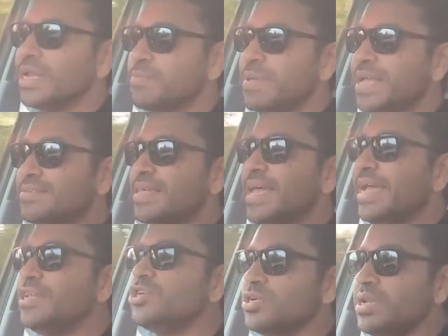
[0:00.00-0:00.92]
it makes the
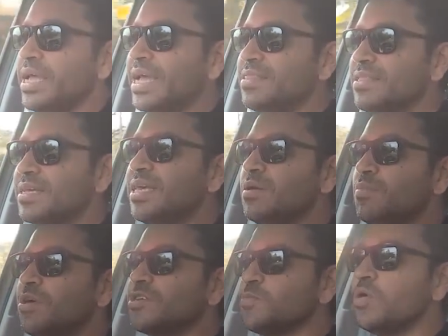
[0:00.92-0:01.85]
engine and the
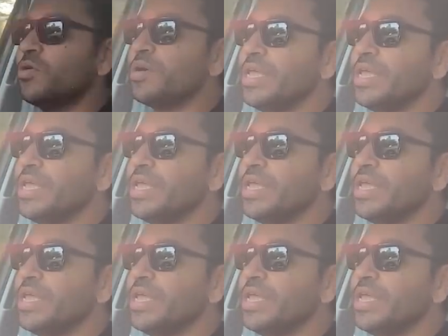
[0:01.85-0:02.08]
gearbox more